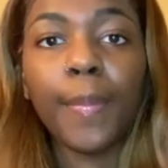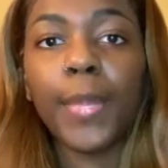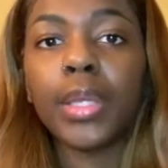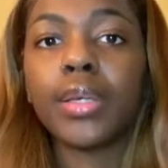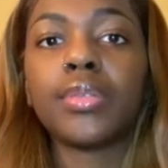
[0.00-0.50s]
I
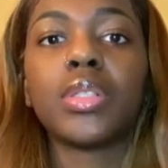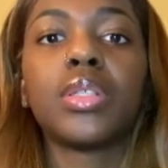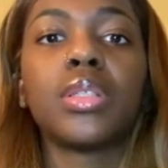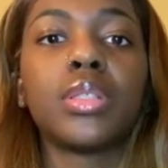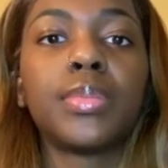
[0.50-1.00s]
might have to
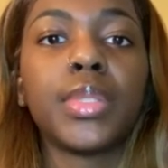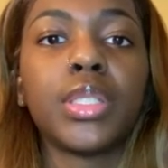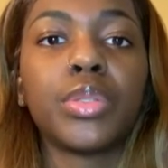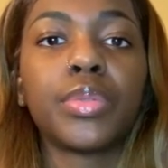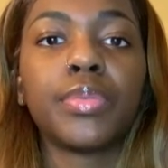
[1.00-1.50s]
cut some
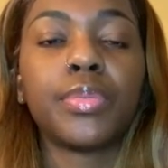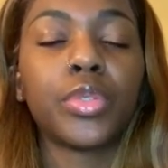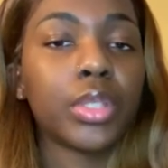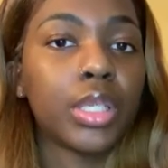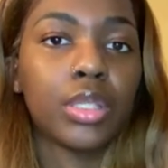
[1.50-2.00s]
lace off,
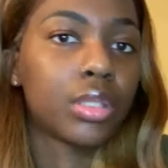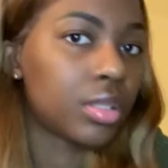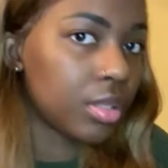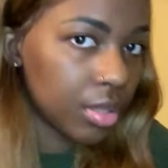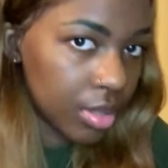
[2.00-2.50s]
or at least
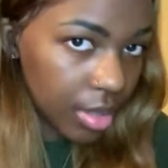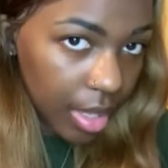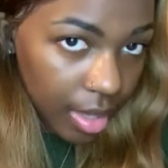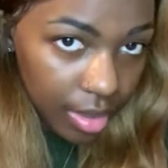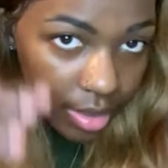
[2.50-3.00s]
because
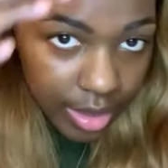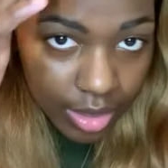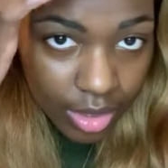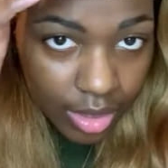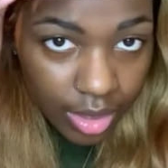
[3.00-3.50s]

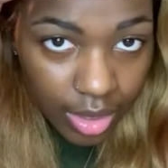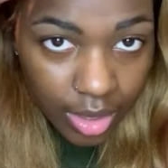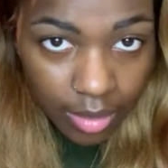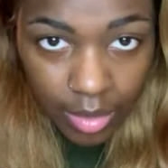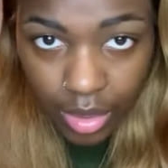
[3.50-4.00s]
that just
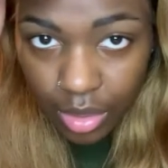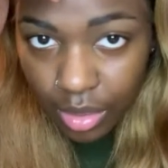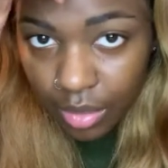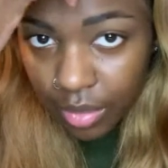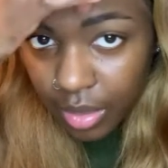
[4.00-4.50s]
can't be
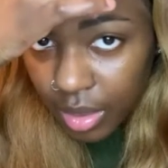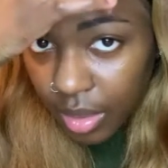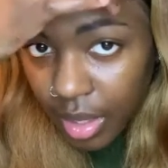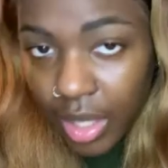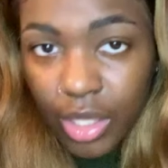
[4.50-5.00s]
showing.
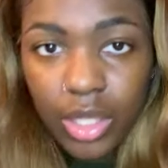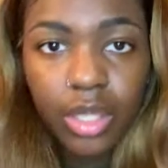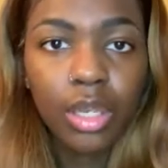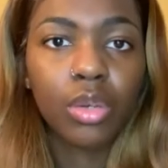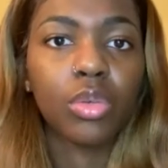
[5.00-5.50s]
Like, I just
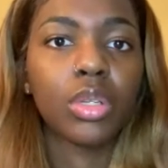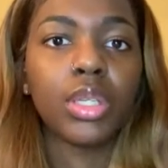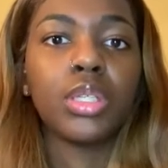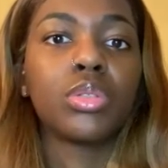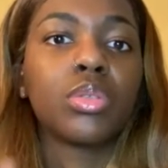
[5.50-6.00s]
didn't cut all
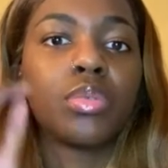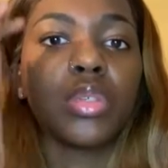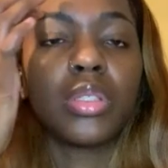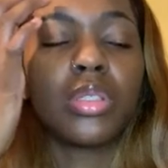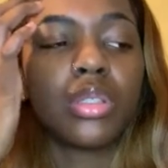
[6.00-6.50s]
the lace off
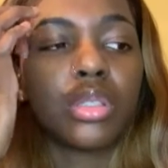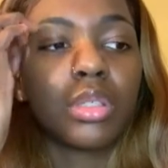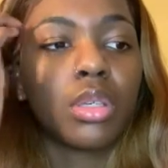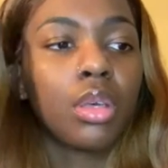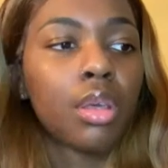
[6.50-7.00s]
because
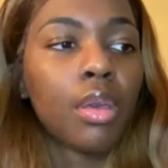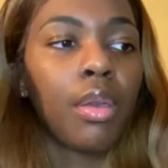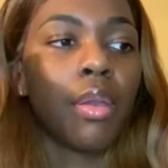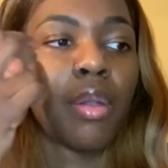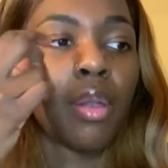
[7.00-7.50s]

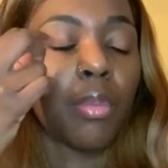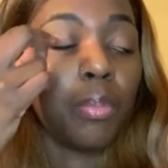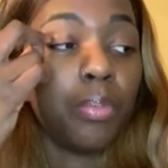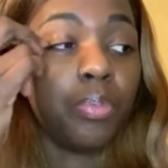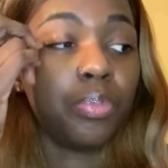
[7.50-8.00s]

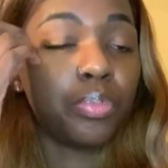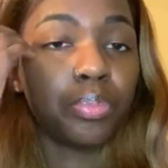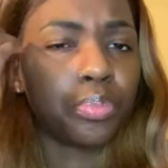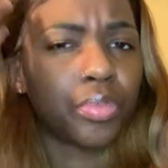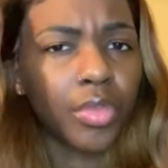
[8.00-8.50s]

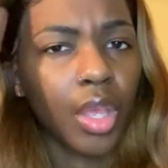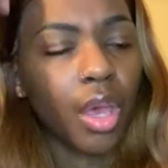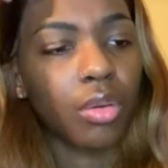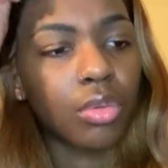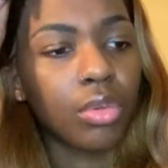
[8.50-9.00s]

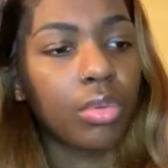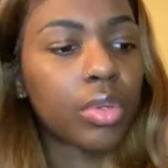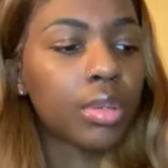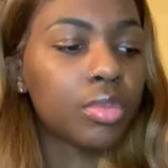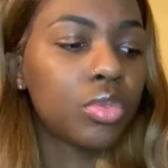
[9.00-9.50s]
I don't know,
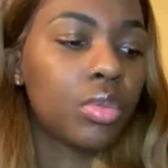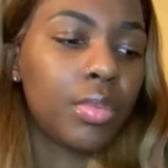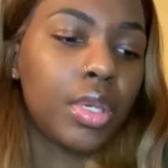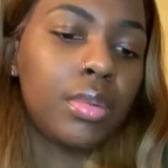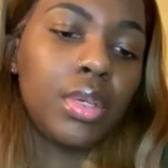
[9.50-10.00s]
when I'm doing
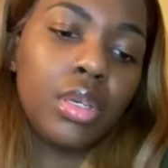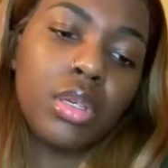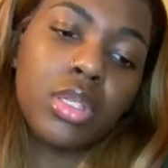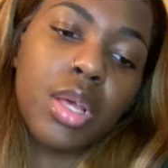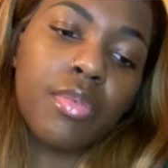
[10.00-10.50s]
baby
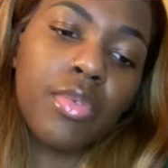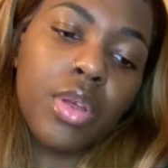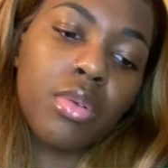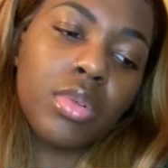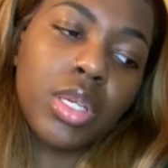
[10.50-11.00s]
hairs, I've
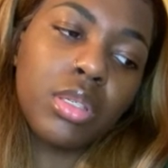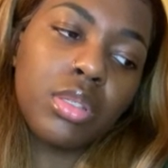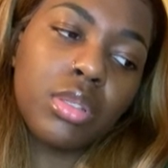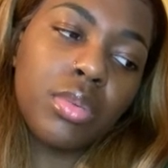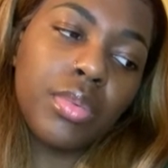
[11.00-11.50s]
found like in
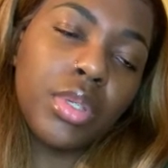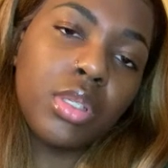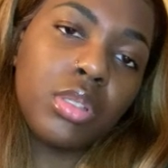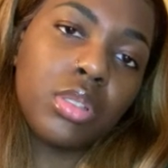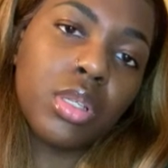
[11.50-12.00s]
some
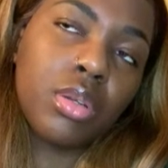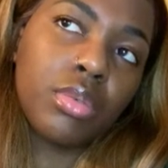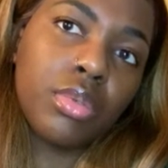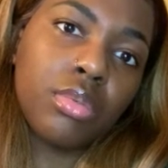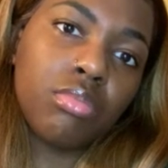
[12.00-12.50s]
wigs, I
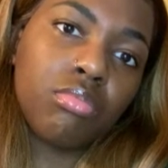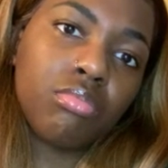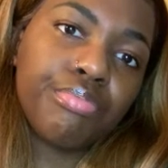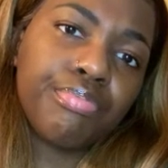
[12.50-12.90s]
don't know,